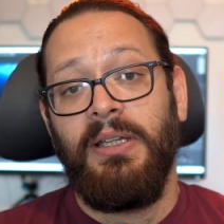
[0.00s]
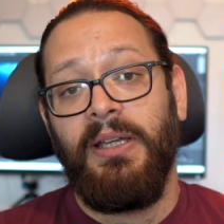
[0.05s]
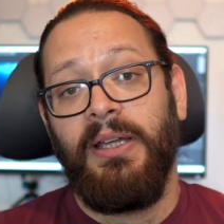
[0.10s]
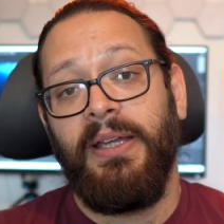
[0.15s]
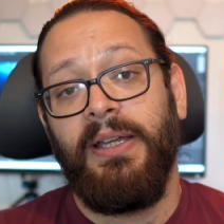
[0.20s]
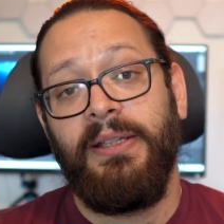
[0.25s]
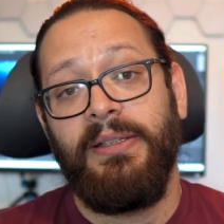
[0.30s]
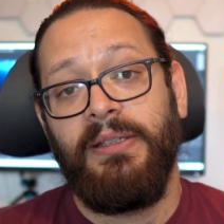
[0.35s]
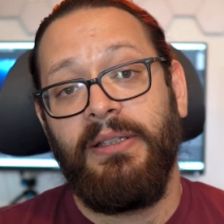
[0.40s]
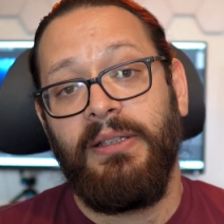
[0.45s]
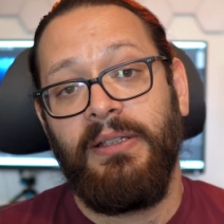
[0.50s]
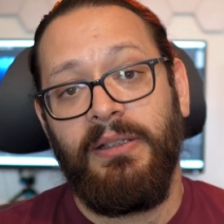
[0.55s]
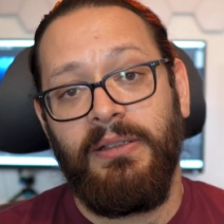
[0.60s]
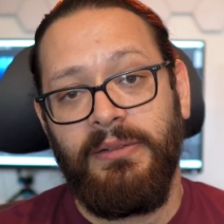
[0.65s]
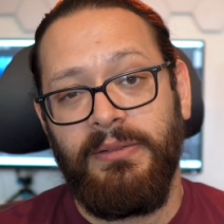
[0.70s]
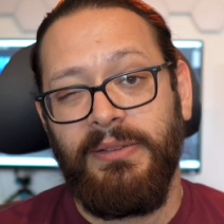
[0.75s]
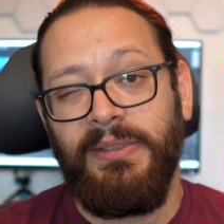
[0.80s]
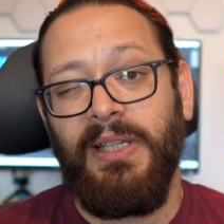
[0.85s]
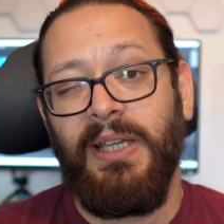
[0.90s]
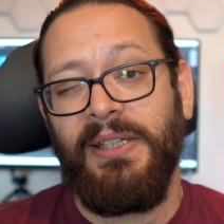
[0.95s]
And
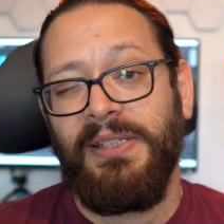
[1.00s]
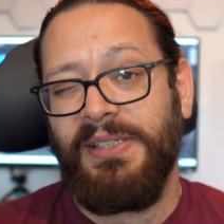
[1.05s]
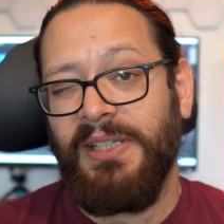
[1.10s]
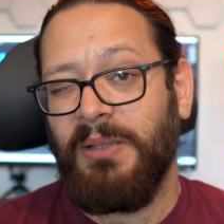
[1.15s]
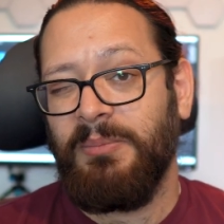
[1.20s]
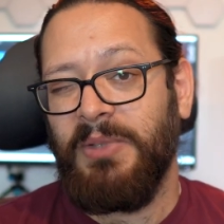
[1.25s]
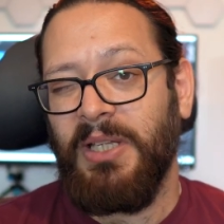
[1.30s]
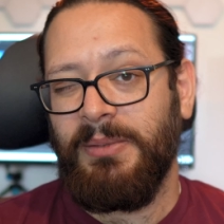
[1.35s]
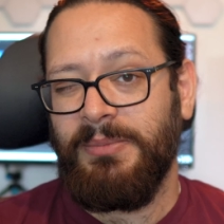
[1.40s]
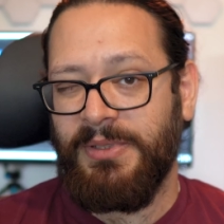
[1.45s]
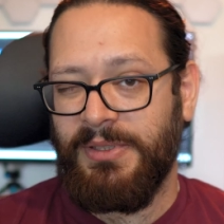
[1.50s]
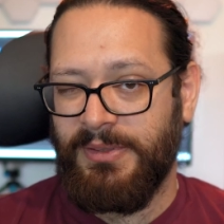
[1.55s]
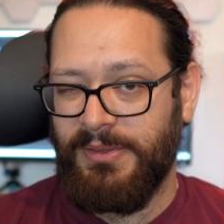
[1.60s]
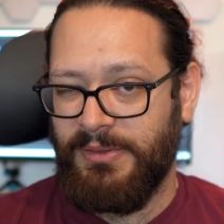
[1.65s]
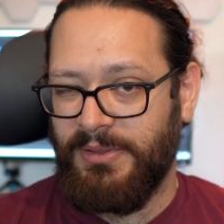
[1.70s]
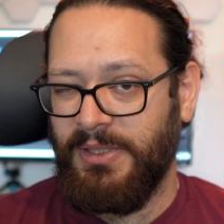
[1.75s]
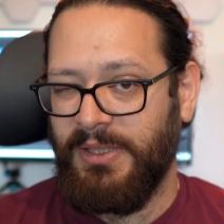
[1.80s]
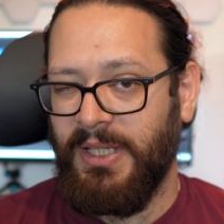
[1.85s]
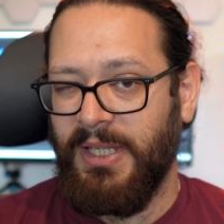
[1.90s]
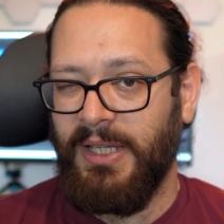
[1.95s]
yes, sometimes
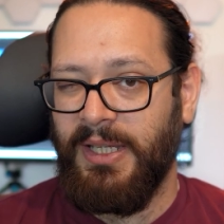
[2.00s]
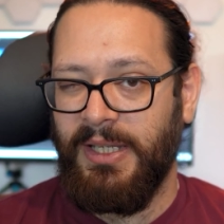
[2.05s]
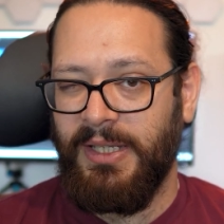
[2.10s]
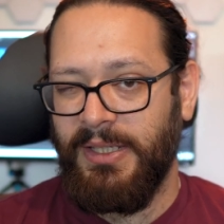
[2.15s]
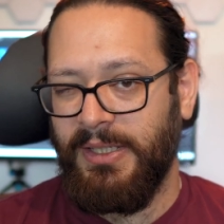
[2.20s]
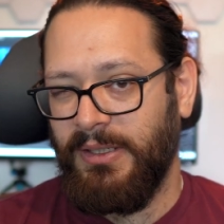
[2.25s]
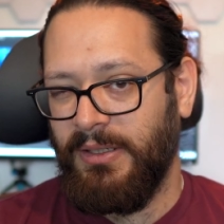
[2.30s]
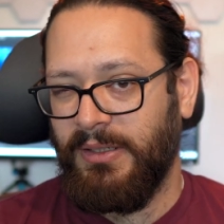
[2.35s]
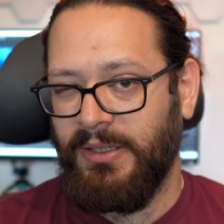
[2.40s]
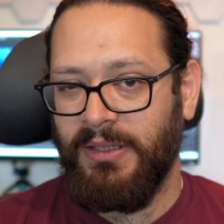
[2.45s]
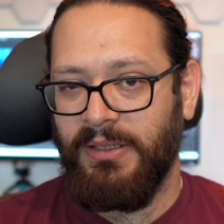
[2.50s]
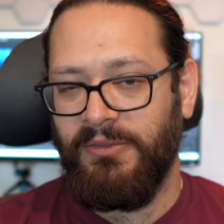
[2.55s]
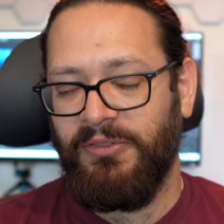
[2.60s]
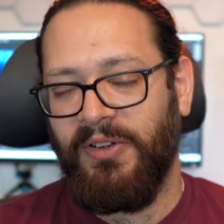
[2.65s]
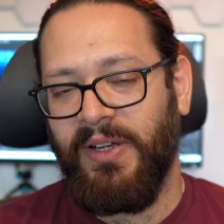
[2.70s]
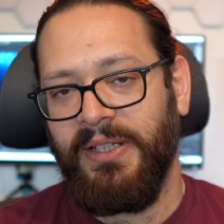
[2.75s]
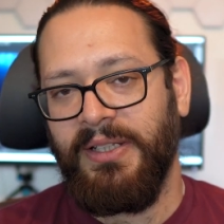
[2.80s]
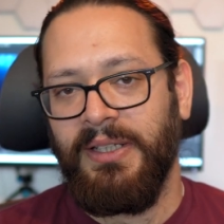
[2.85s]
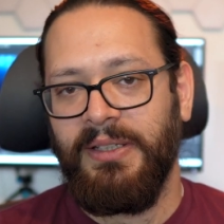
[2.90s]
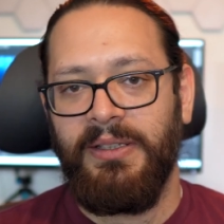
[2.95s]
today you can
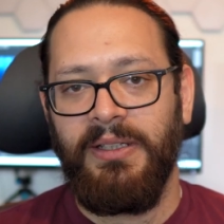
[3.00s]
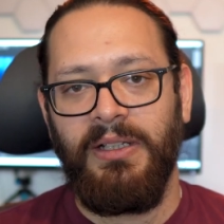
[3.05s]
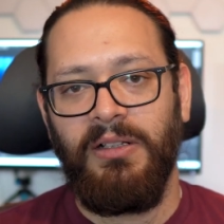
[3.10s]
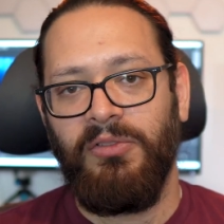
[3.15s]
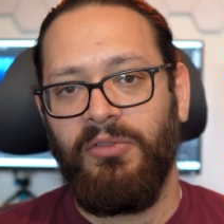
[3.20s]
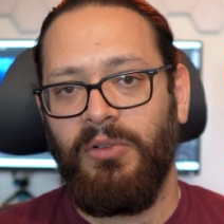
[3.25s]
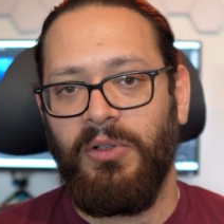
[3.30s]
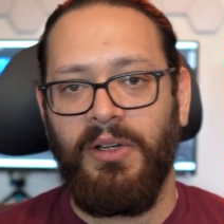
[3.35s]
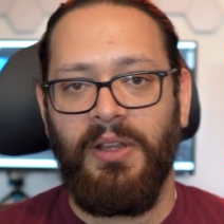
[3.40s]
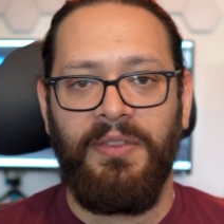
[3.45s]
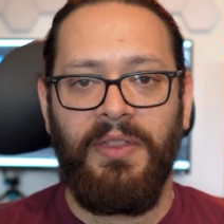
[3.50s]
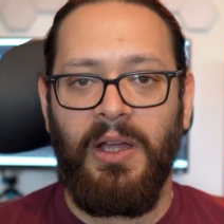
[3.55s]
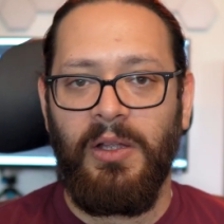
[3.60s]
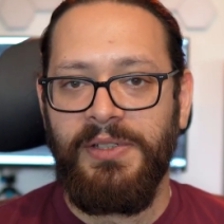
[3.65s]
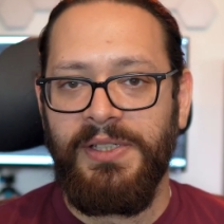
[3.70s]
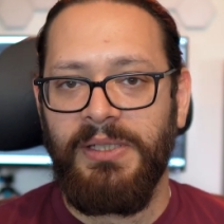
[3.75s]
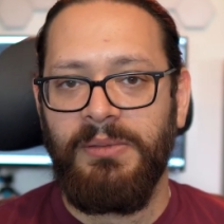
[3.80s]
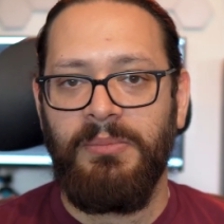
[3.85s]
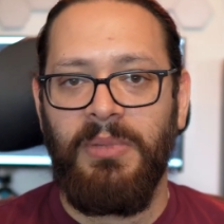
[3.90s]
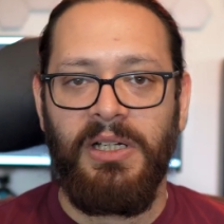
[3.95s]
find a deal for
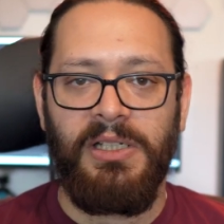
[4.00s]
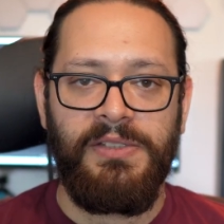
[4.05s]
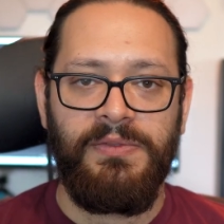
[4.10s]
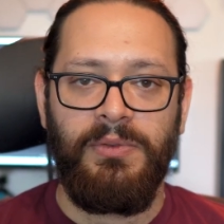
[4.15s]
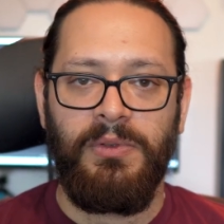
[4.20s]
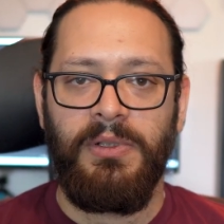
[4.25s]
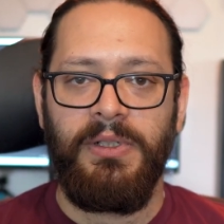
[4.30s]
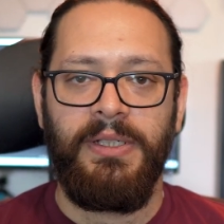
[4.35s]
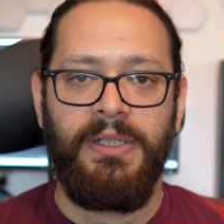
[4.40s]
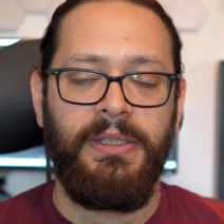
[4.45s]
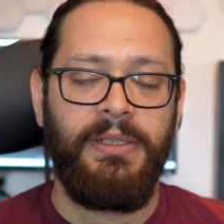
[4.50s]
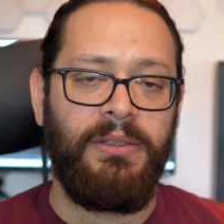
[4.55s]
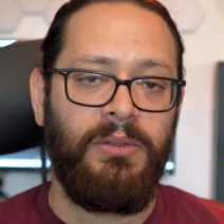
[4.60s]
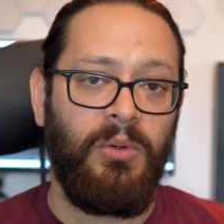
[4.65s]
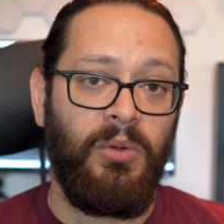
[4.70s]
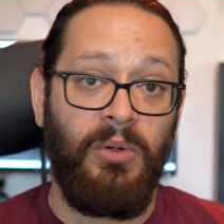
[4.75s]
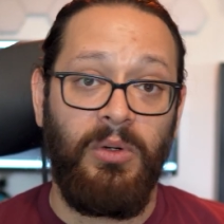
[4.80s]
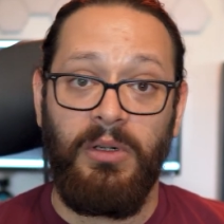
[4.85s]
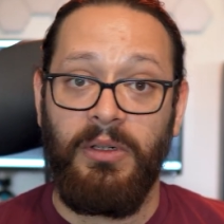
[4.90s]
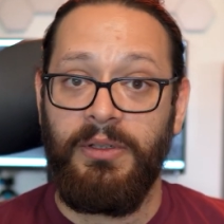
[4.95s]
$1,000 for it,
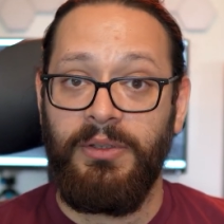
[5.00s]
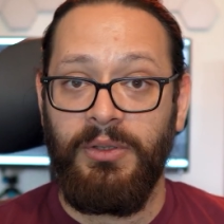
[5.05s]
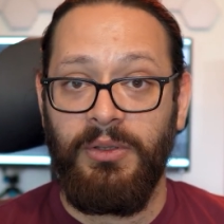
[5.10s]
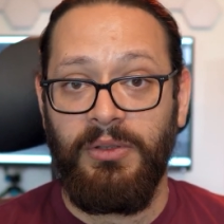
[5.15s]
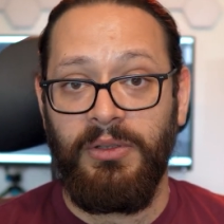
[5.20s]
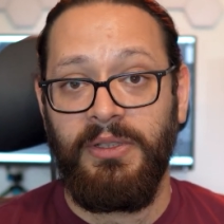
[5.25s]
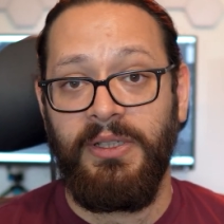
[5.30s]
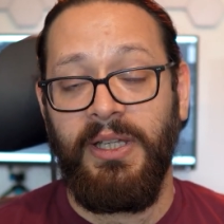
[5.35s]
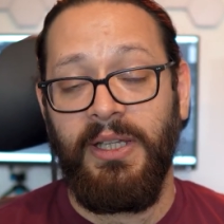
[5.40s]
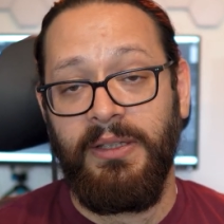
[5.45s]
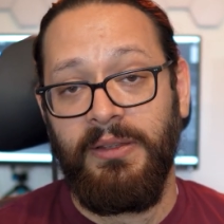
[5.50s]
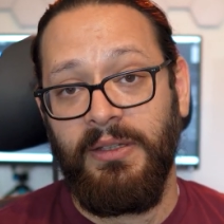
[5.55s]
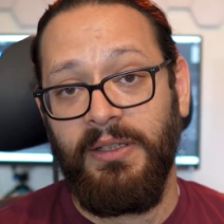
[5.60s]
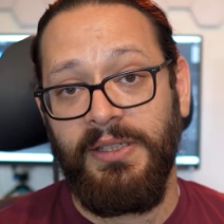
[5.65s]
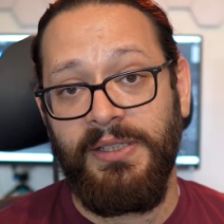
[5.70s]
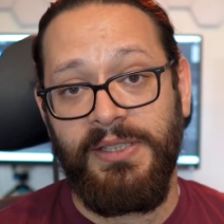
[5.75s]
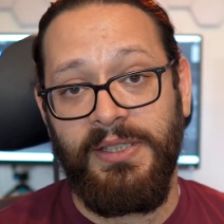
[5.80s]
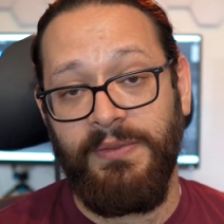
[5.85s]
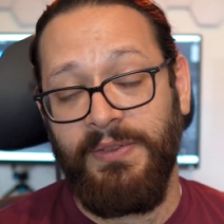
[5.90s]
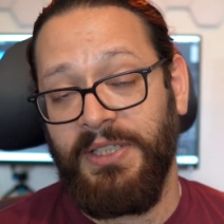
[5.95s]
or you could get
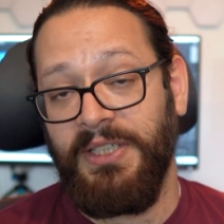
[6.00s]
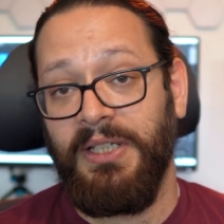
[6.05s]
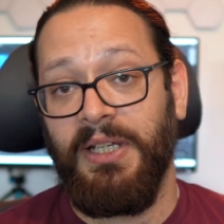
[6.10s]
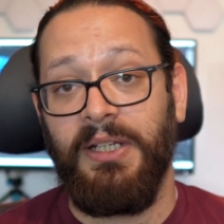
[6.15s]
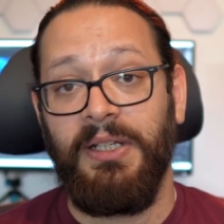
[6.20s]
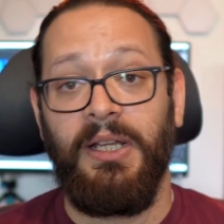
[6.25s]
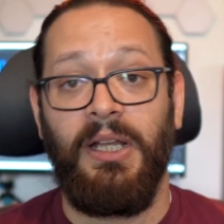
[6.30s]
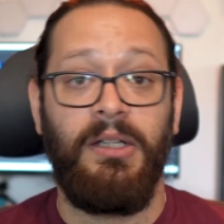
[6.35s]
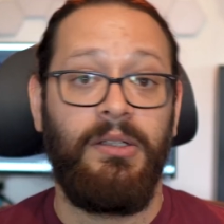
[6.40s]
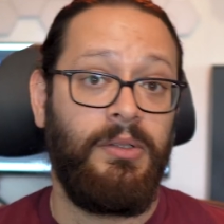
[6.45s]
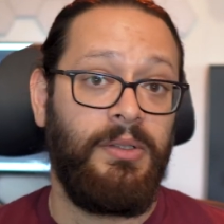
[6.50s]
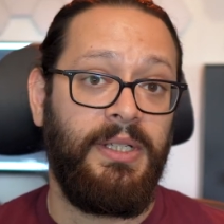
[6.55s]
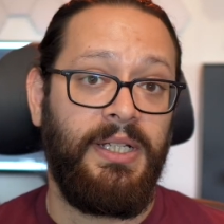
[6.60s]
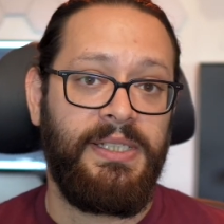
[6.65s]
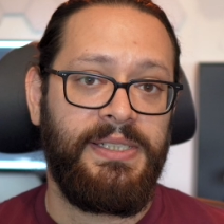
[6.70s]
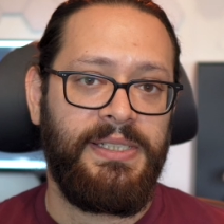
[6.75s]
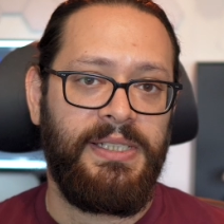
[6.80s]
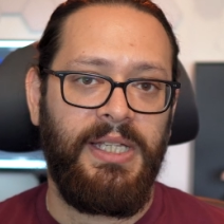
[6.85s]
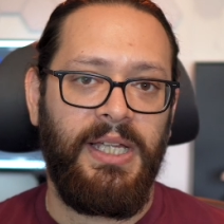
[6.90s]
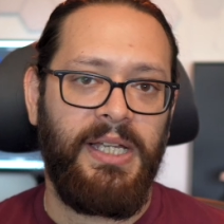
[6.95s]
the 7900
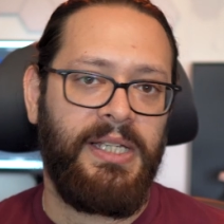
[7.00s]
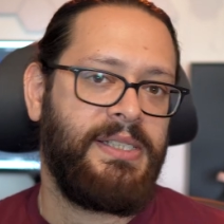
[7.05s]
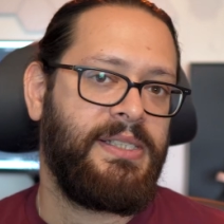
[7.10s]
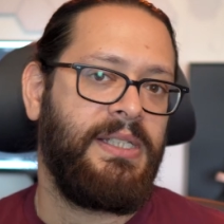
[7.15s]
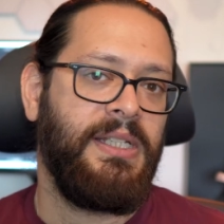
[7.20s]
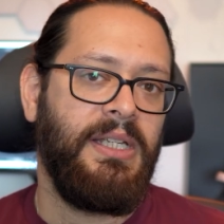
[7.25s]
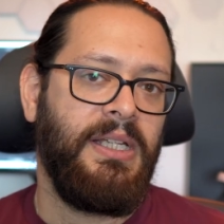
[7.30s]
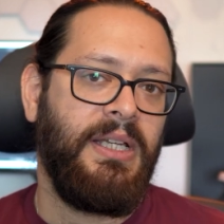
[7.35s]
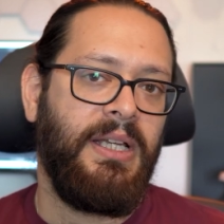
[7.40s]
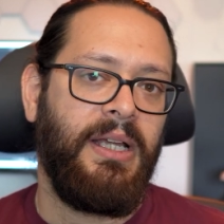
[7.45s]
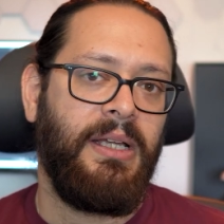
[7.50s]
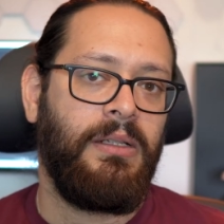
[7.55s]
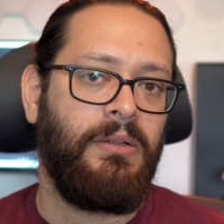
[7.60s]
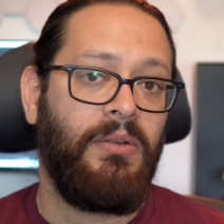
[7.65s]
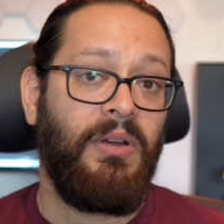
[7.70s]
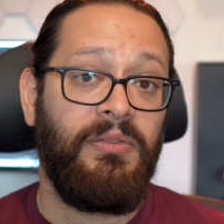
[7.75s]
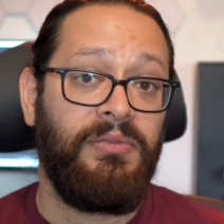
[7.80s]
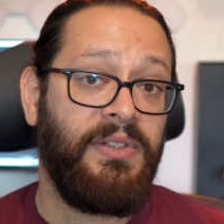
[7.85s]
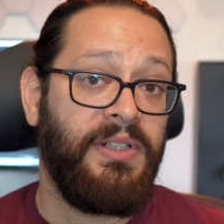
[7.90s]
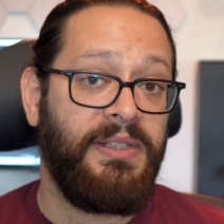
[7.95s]
XTX at
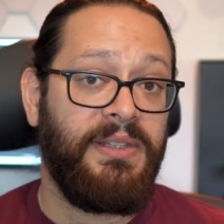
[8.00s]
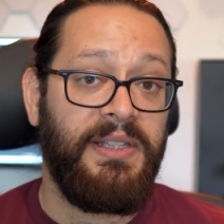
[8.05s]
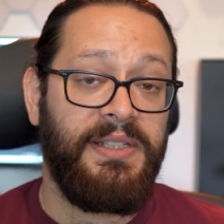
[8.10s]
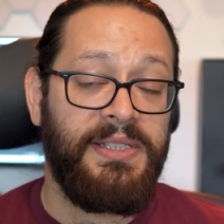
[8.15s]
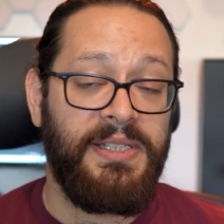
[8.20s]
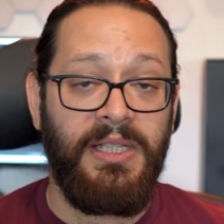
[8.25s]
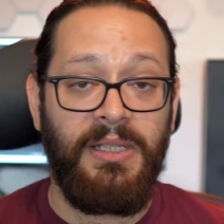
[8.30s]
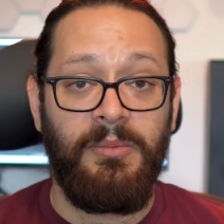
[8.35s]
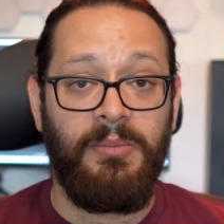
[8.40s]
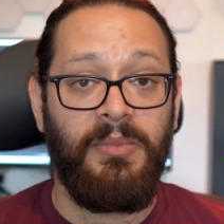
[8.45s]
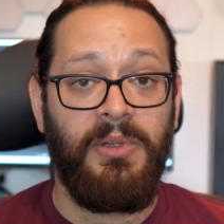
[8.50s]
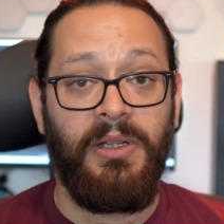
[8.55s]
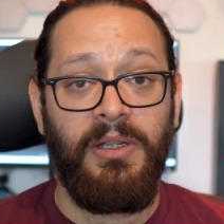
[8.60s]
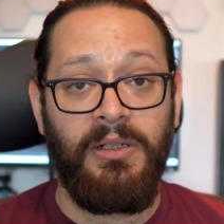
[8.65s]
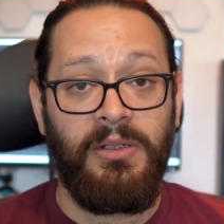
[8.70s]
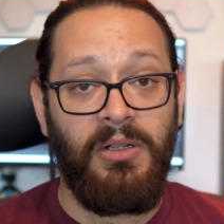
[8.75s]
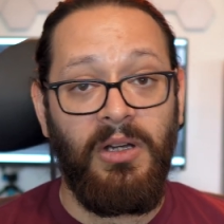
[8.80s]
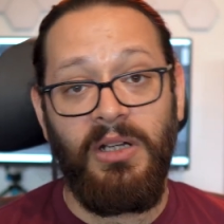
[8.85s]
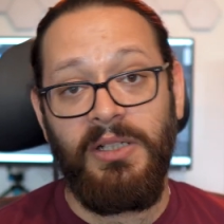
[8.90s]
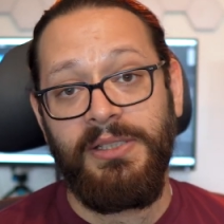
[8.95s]
roughly the same
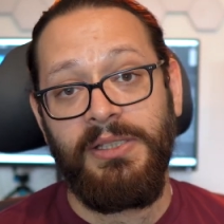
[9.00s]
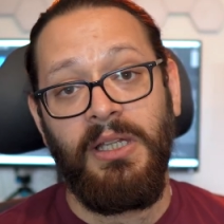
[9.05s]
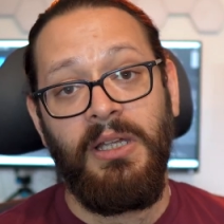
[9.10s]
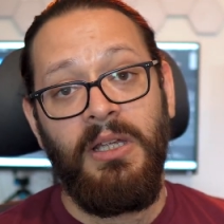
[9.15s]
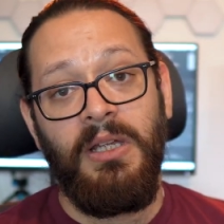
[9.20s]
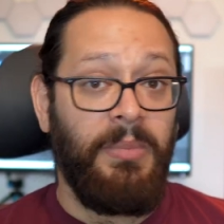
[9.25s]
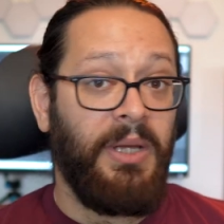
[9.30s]
cost.